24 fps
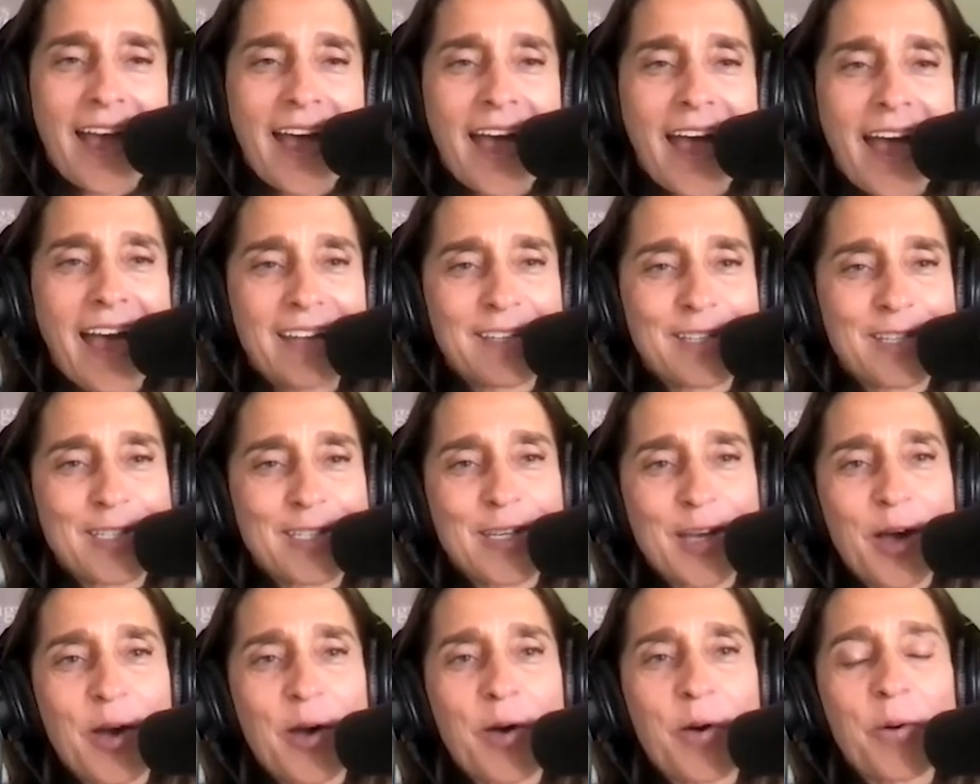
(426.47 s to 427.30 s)
And
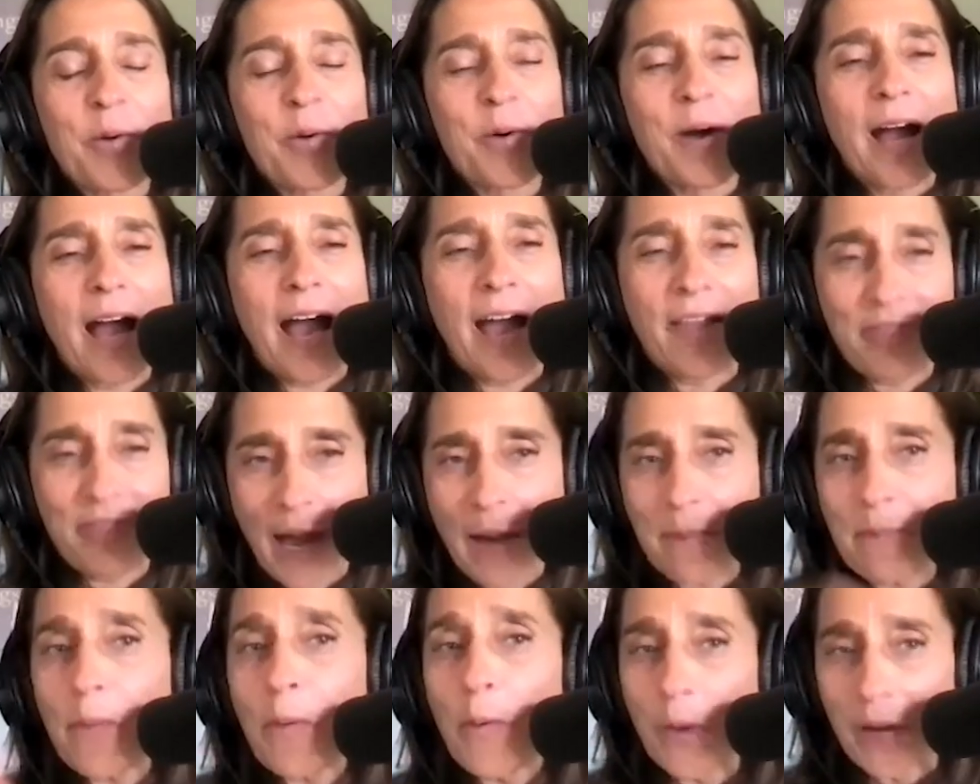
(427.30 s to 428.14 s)
so at
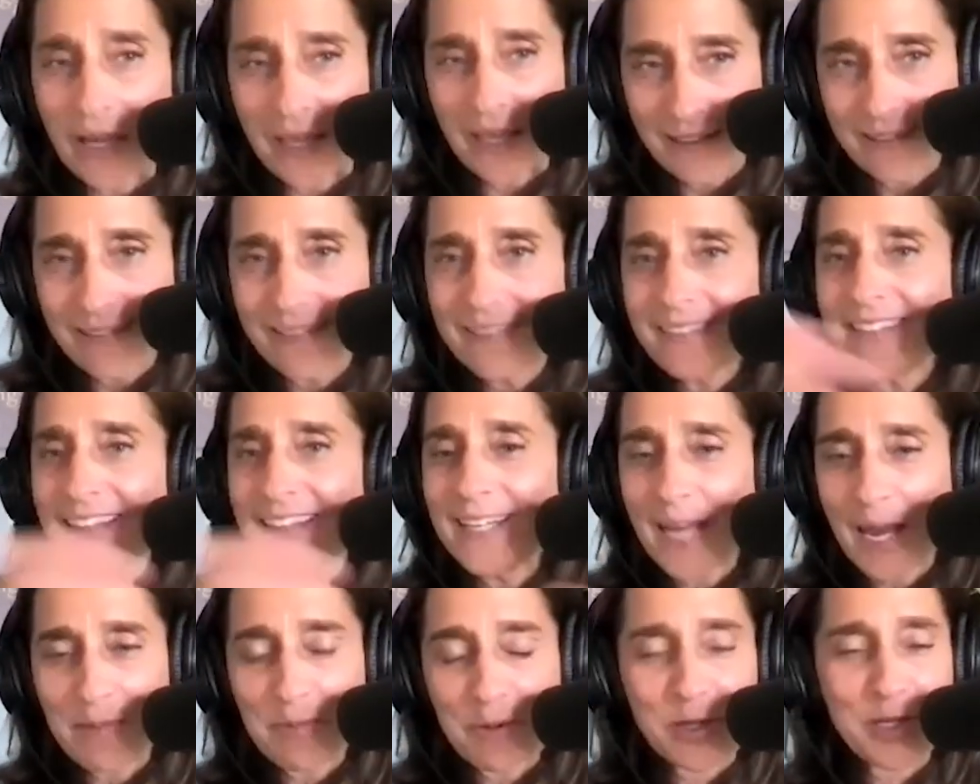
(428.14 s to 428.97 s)
that point, the
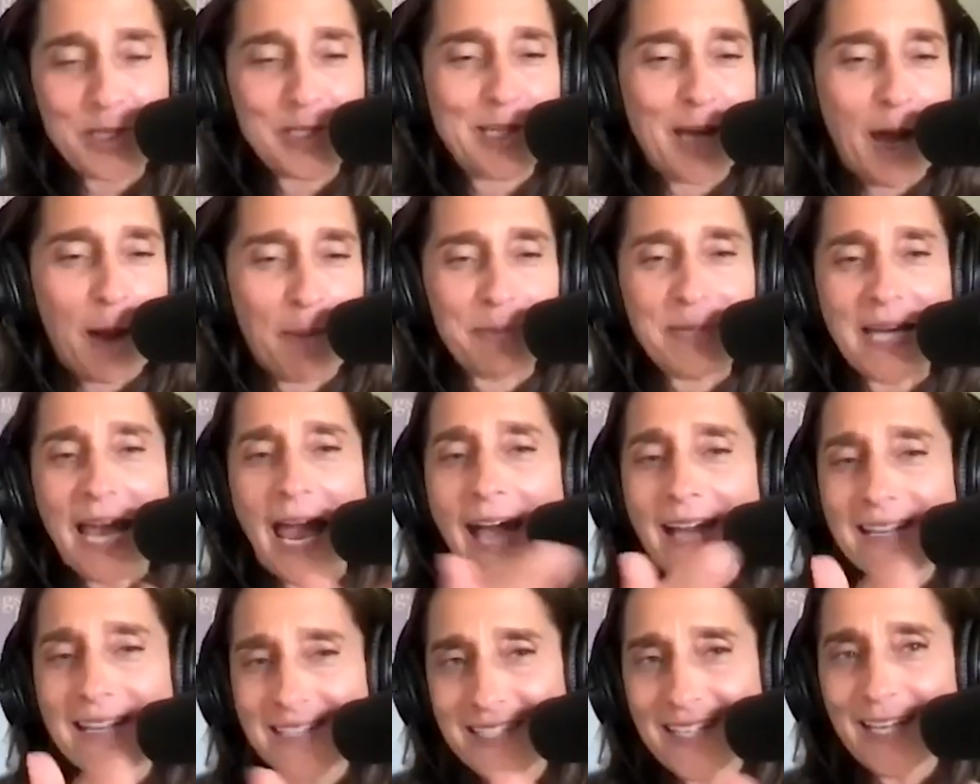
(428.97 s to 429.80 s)
neighbors stopped
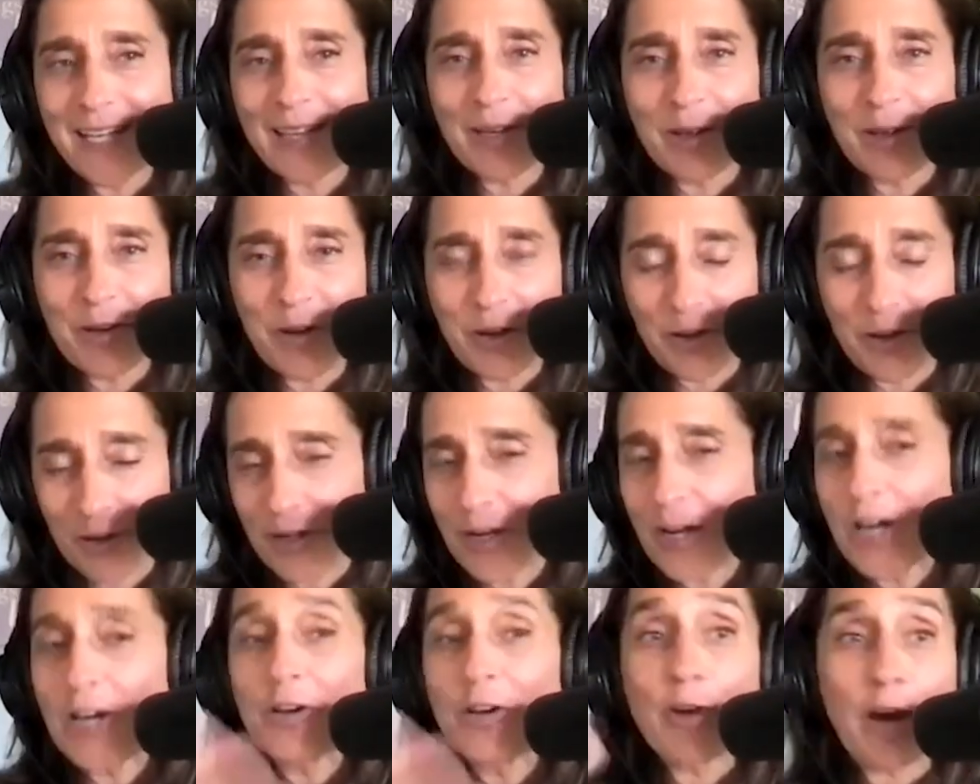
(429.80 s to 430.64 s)
asking the, or
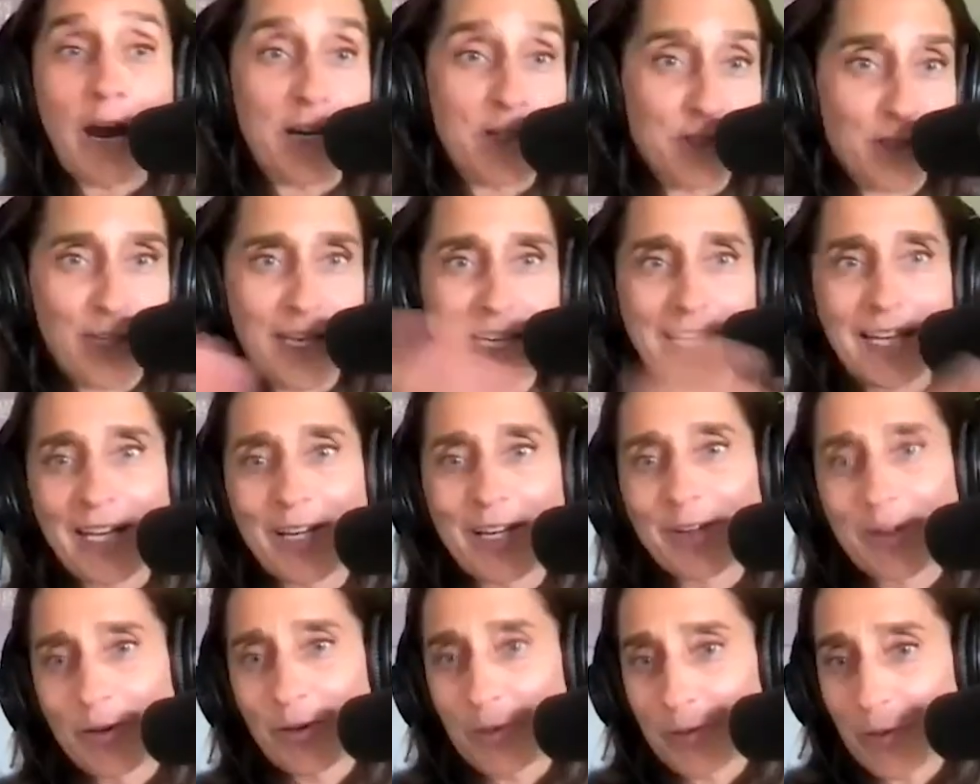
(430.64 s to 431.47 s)
congratulating
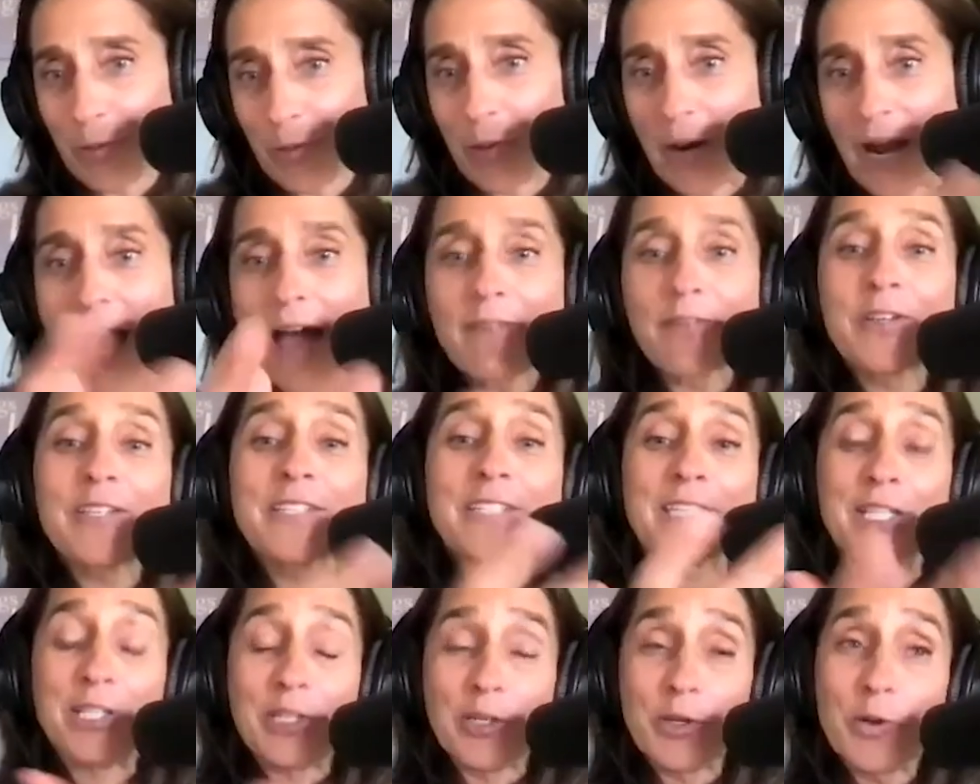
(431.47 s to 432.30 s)
or, or what have you because
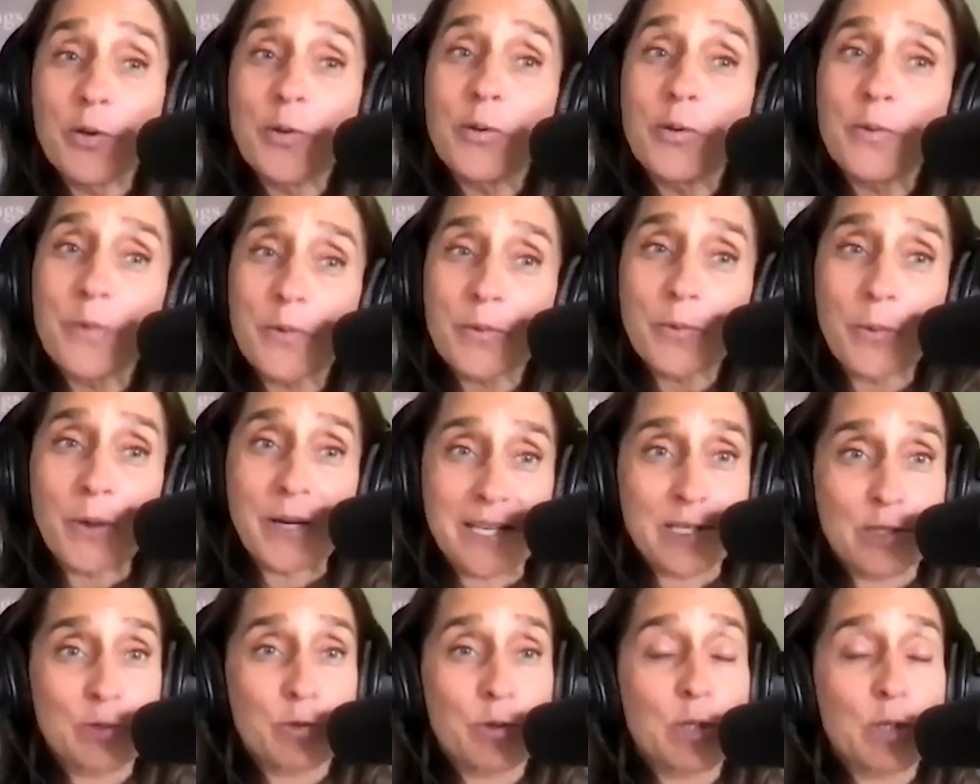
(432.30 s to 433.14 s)
they knew what
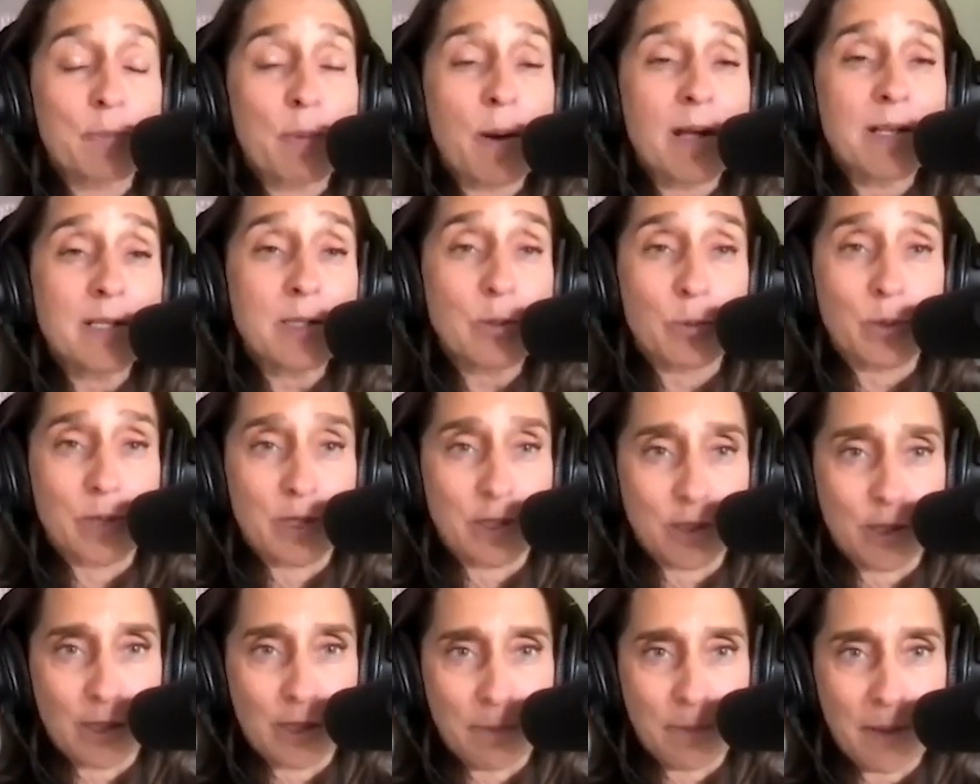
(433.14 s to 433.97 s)
his response was
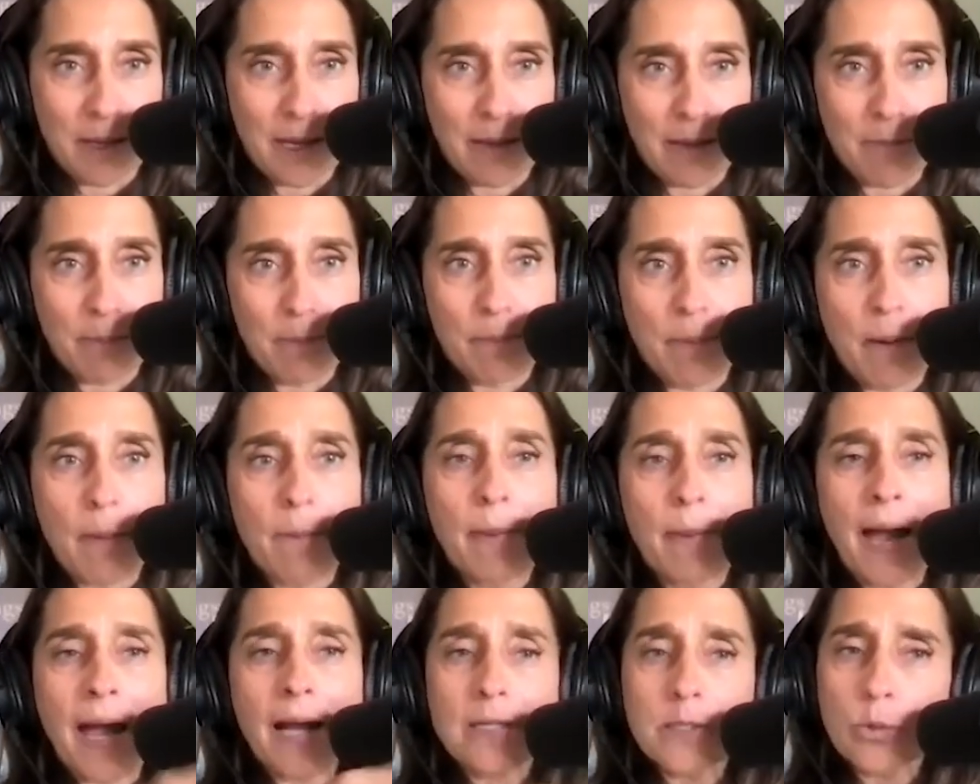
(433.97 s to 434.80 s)
going to be. But
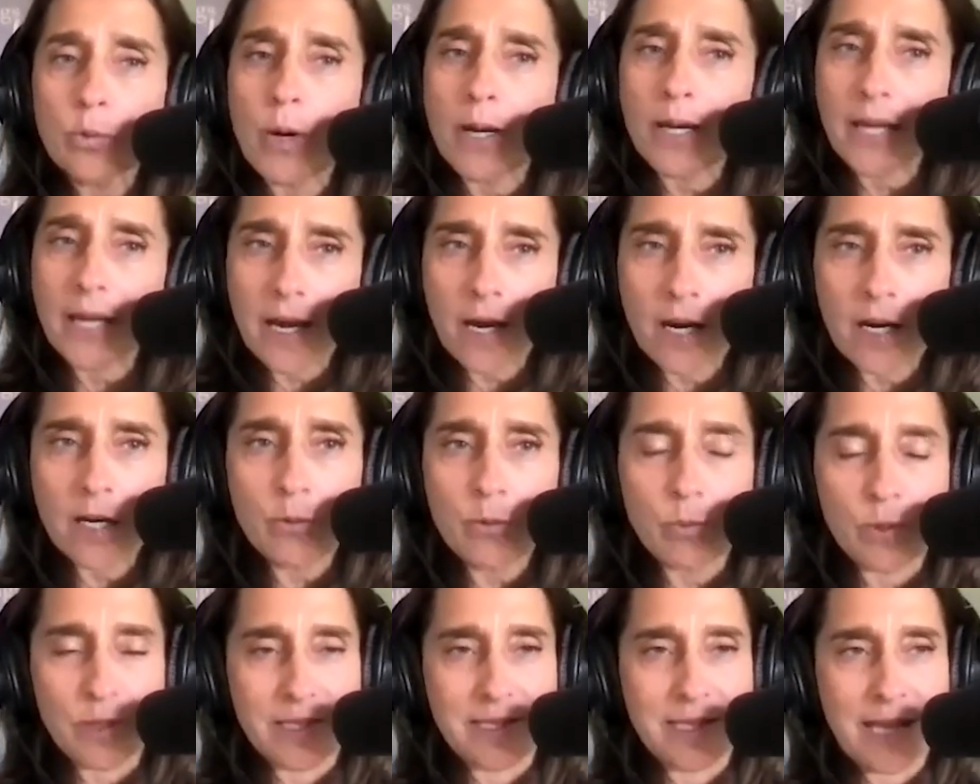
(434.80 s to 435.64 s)
back to what Karen
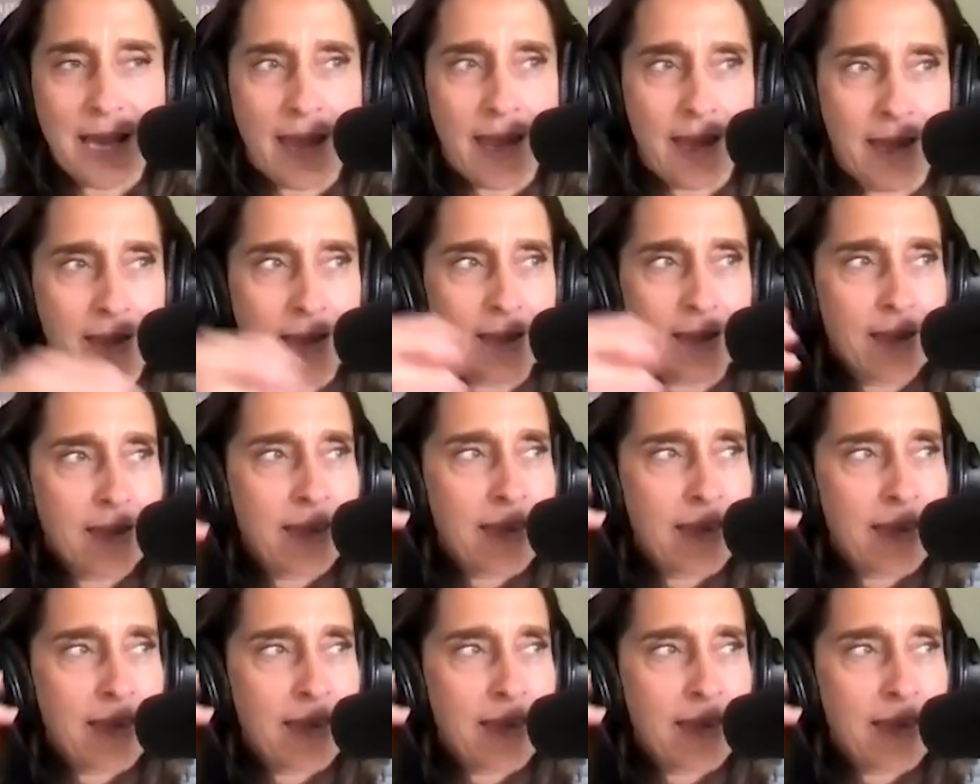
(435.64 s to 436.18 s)
was saying,